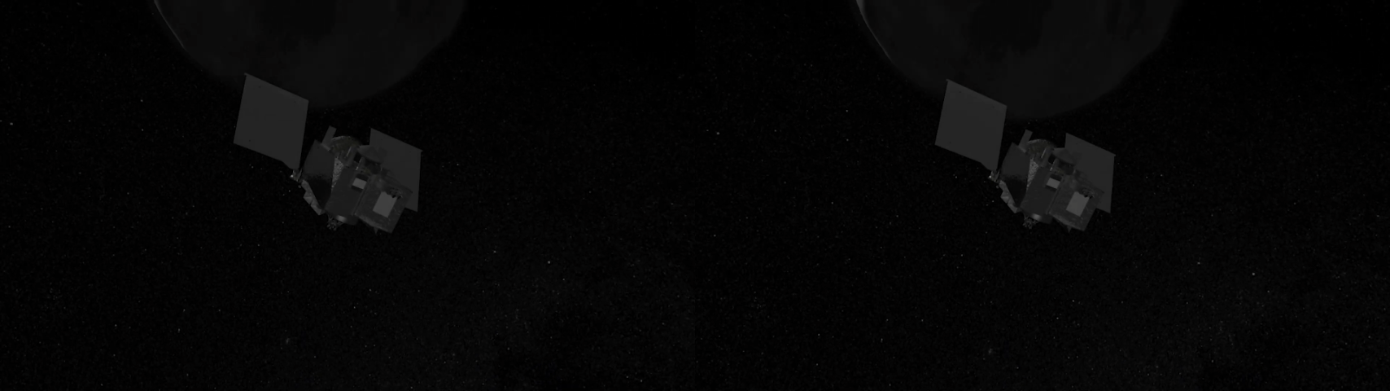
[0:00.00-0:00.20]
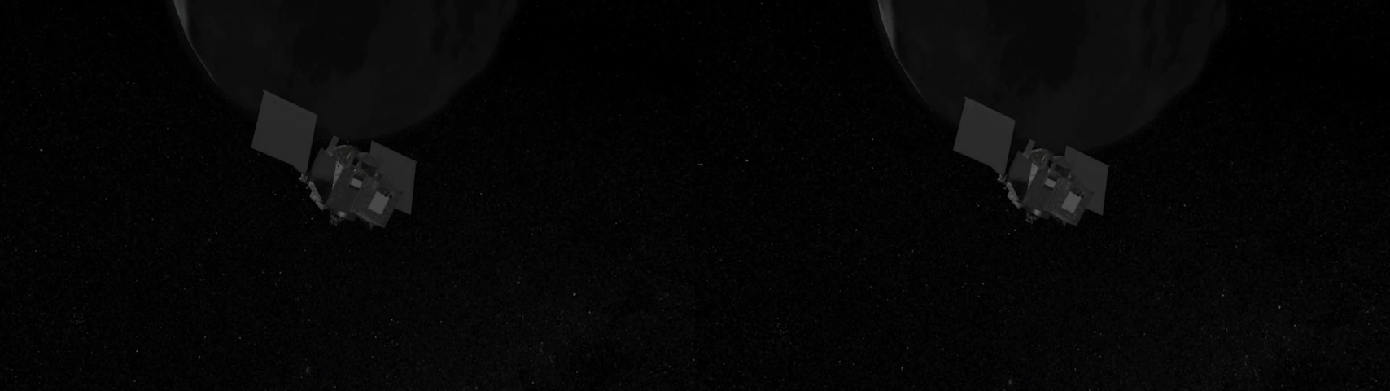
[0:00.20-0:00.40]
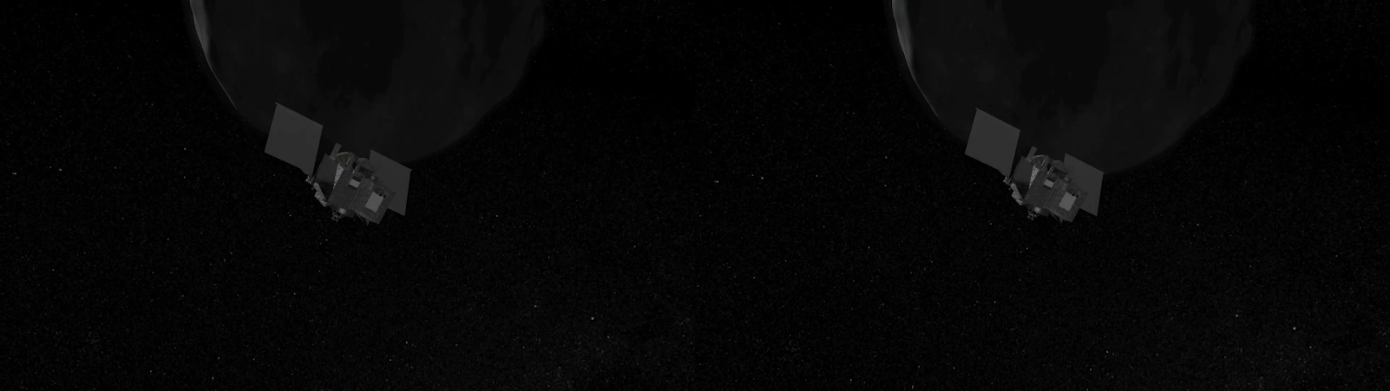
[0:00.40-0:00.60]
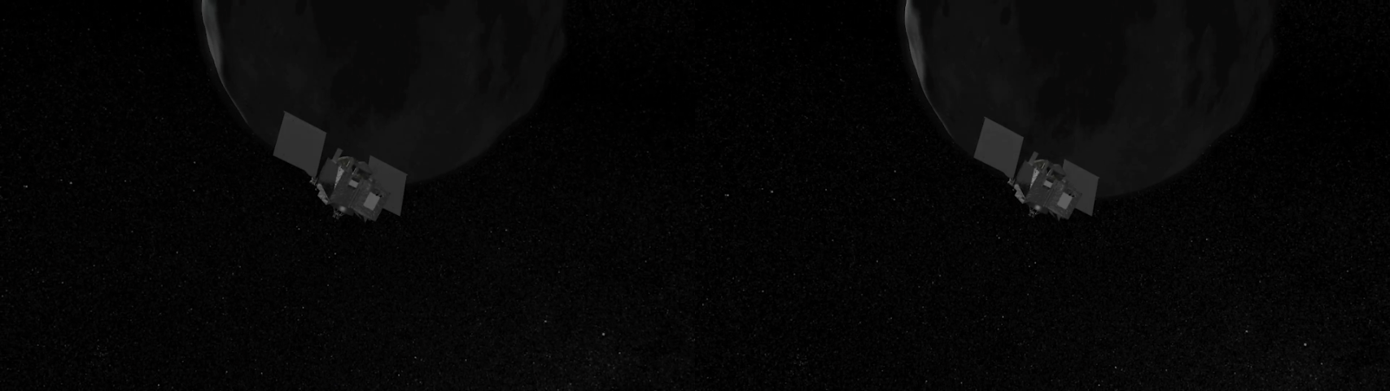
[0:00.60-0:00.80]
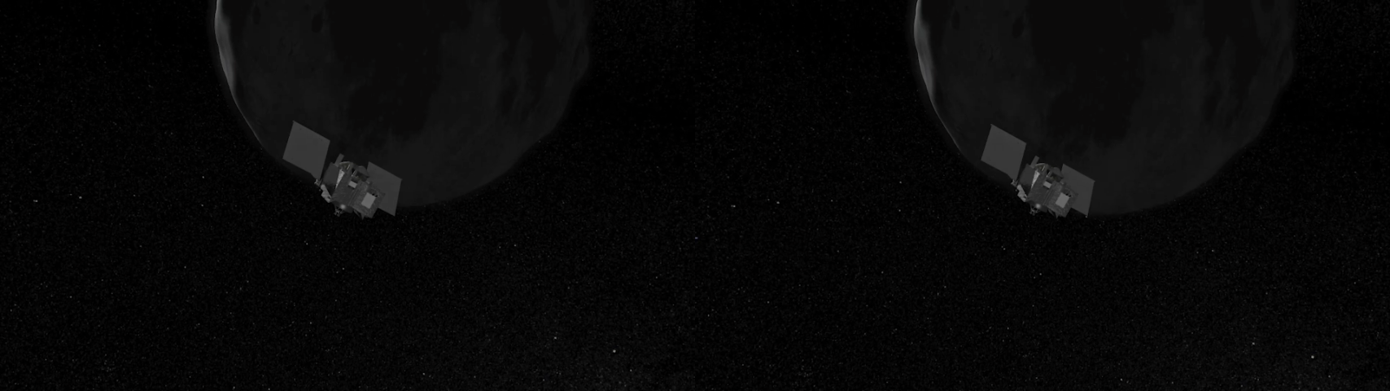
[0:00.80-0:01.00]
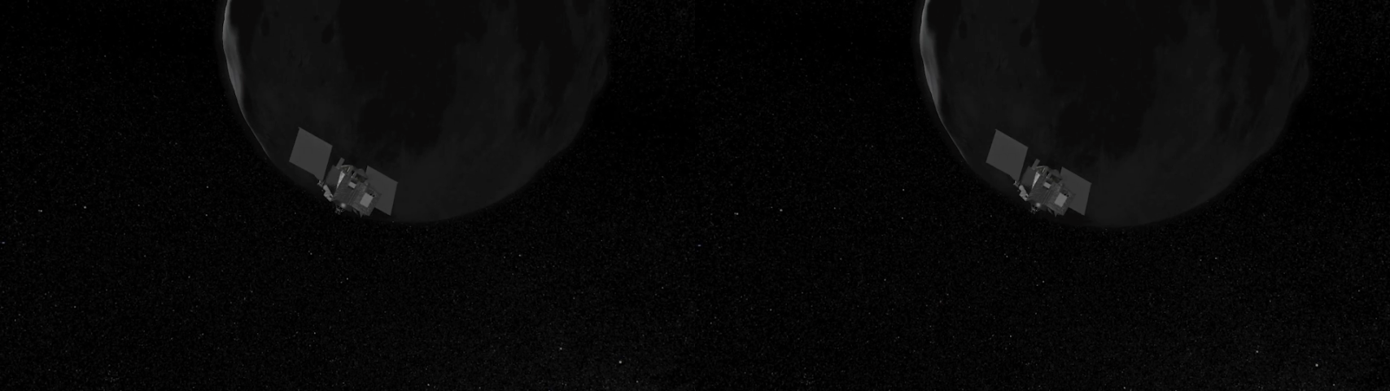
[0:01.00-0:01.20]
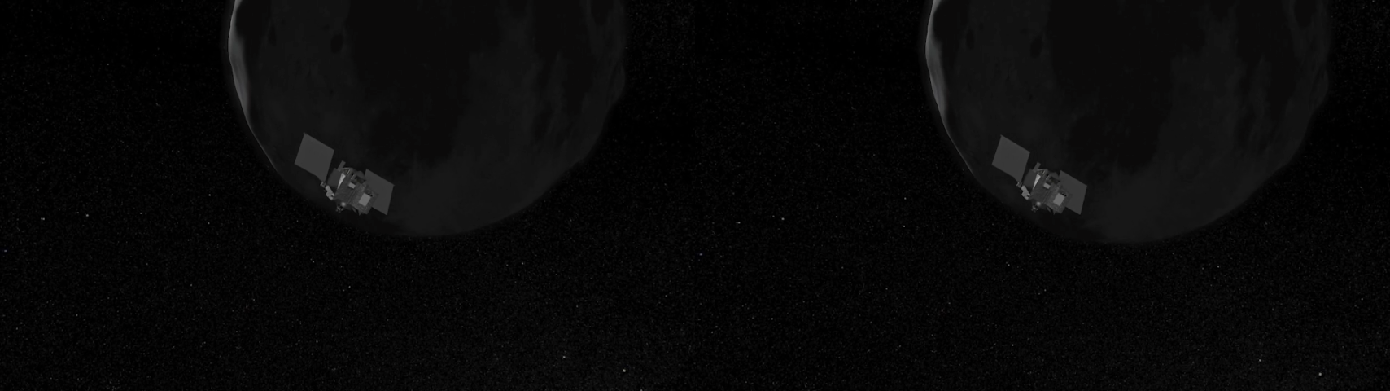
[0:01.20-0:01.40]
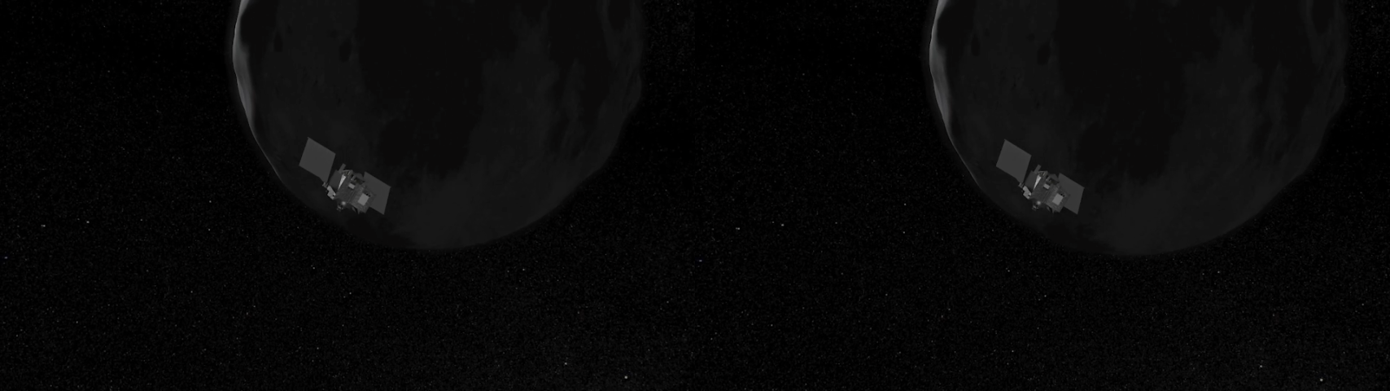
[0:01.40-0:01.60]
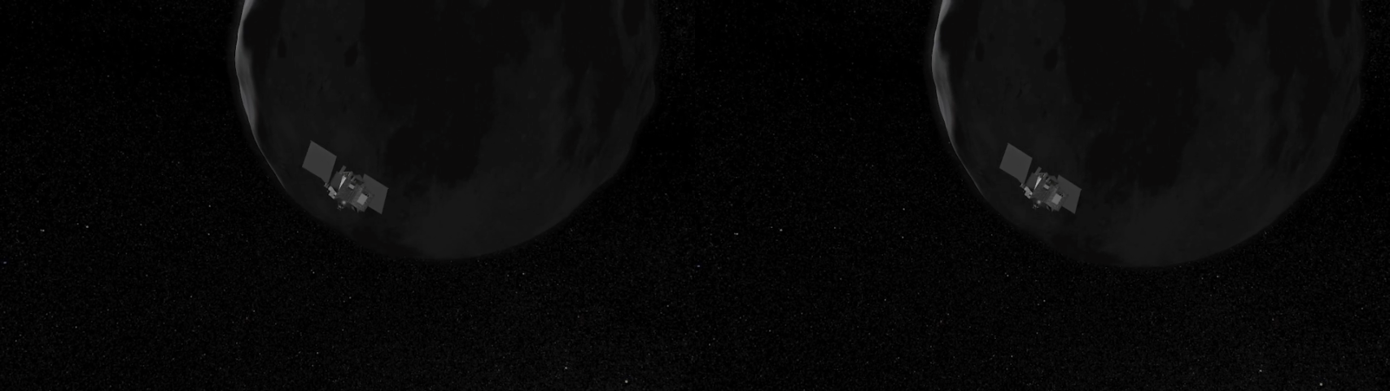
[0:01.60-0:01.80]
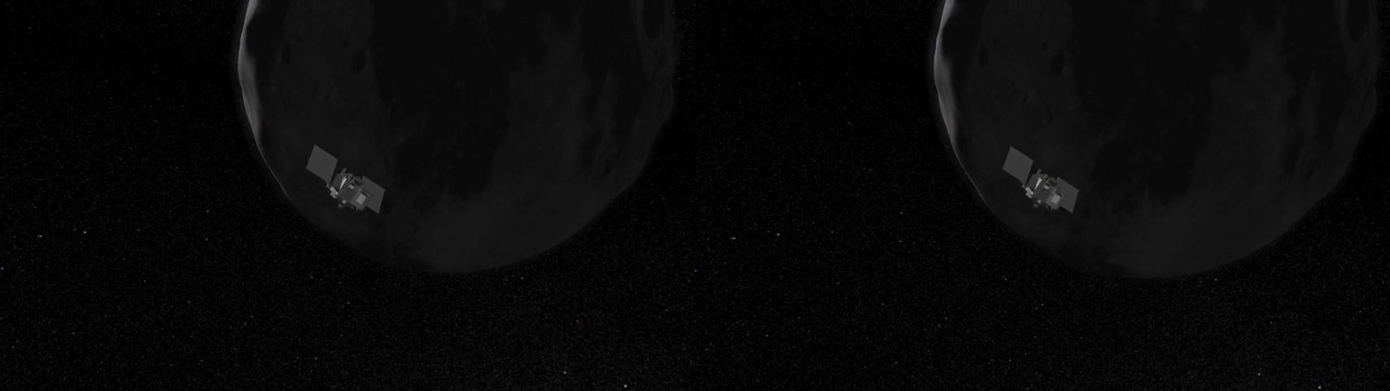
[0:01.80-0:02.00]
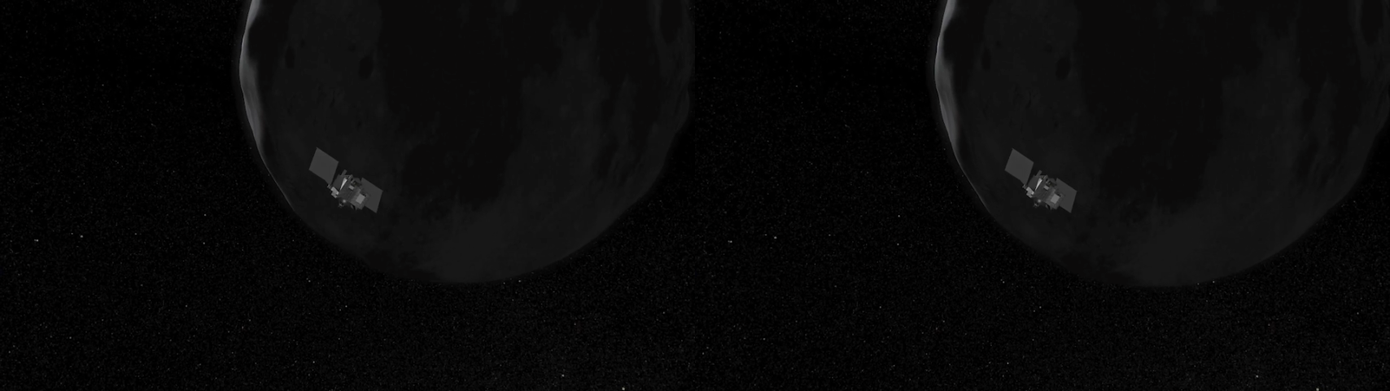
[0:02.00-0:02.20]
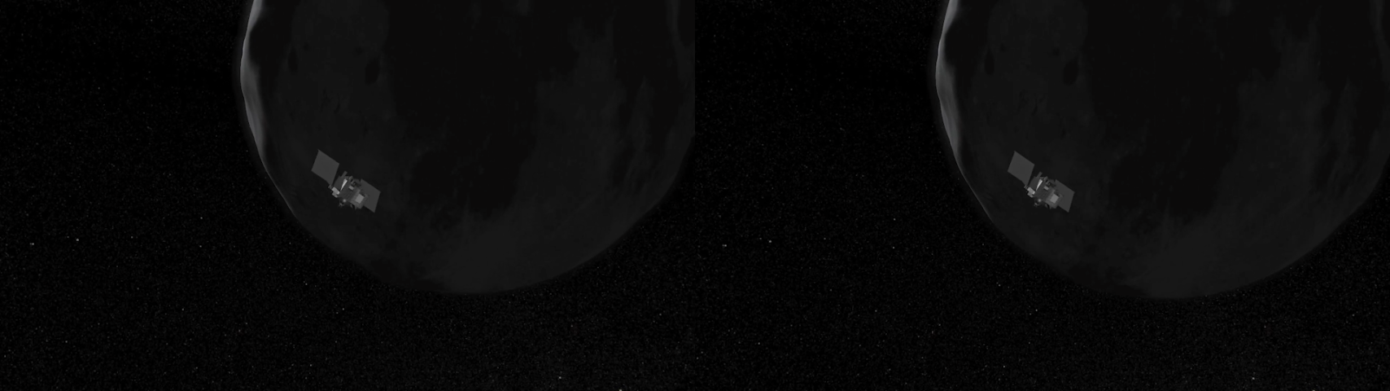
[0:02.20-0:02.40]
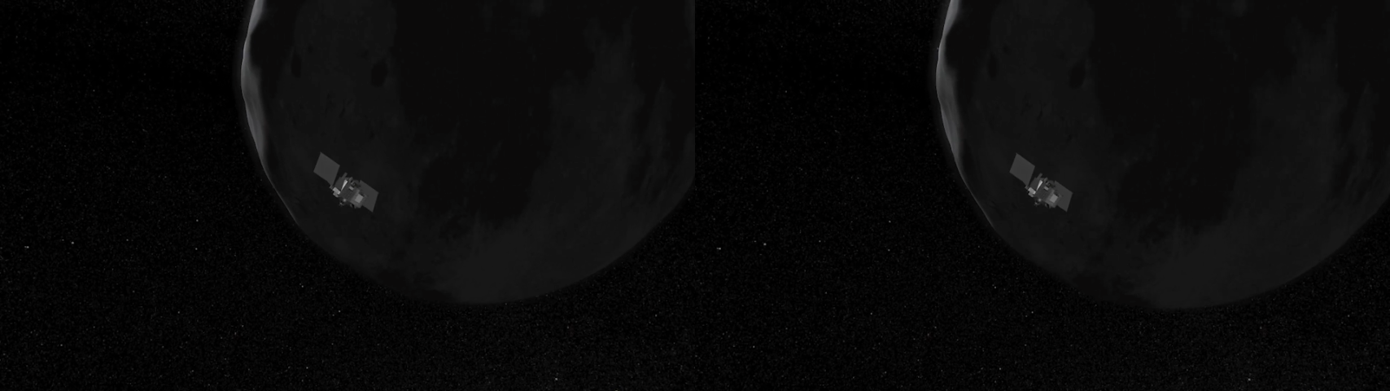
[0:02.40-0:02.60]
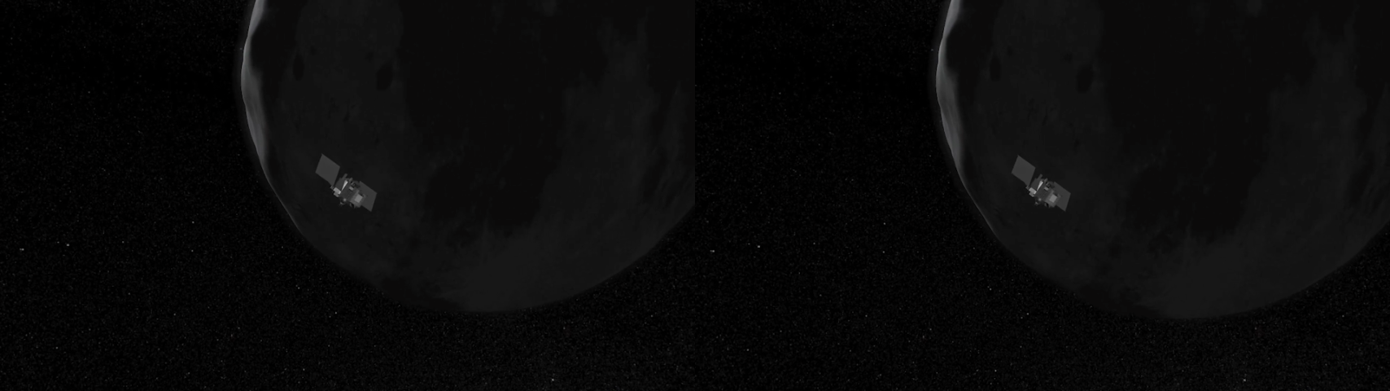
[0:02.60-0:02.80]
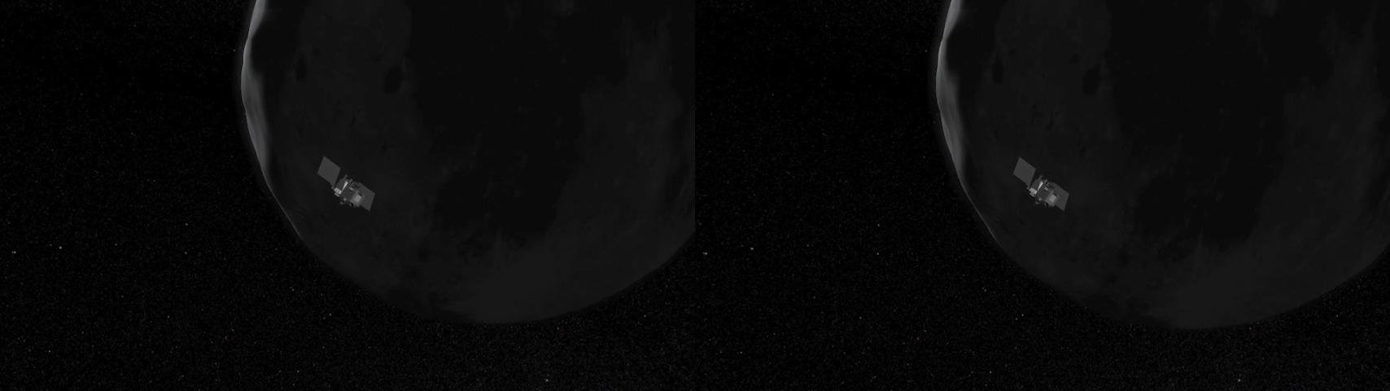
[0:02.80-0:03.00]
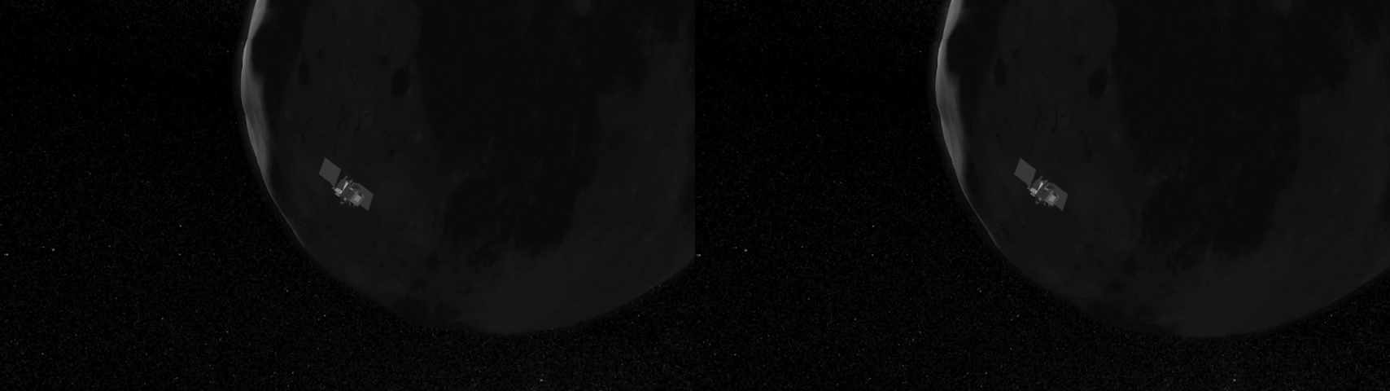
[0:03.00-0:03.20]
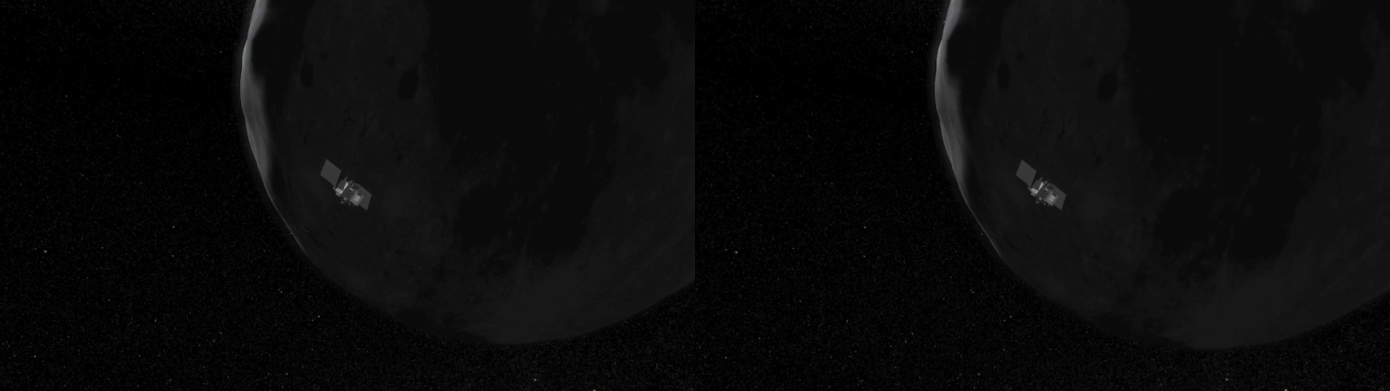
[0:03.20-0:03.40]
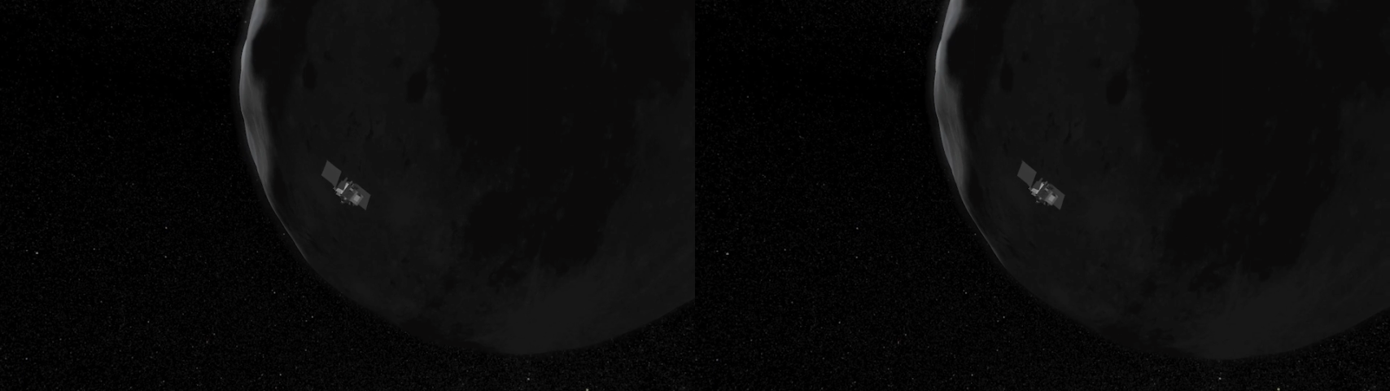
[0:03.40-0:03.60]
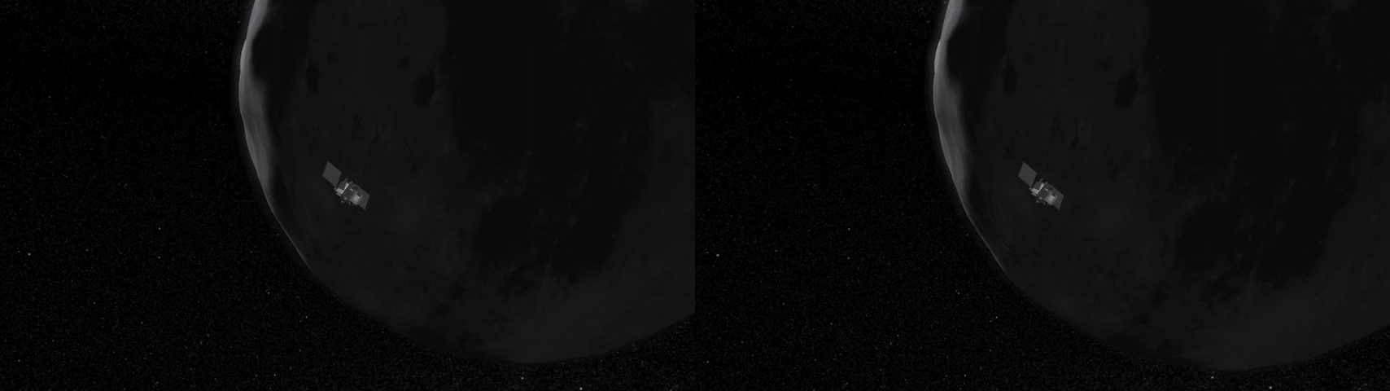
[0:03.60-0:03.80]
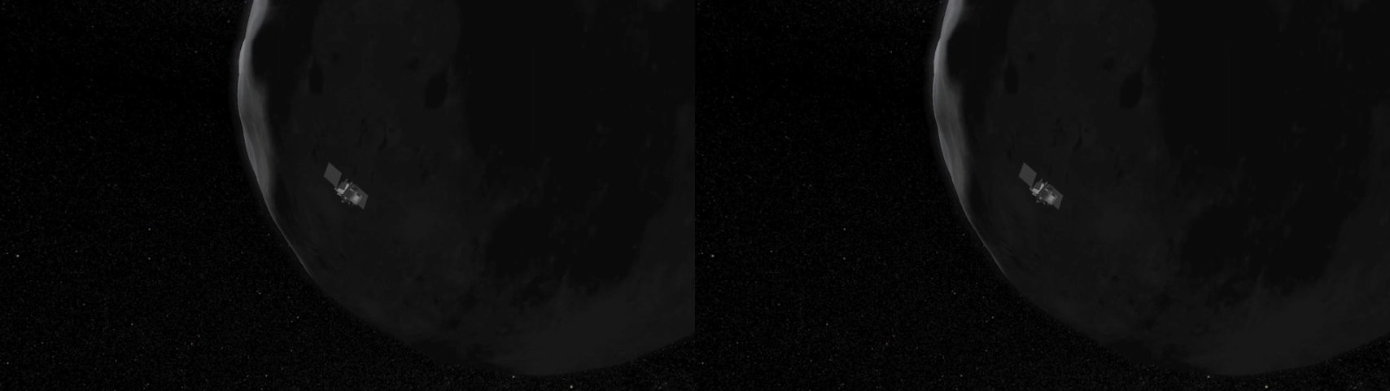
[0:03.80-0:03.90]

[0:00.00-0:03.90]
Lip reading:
[unreadable: no face in view]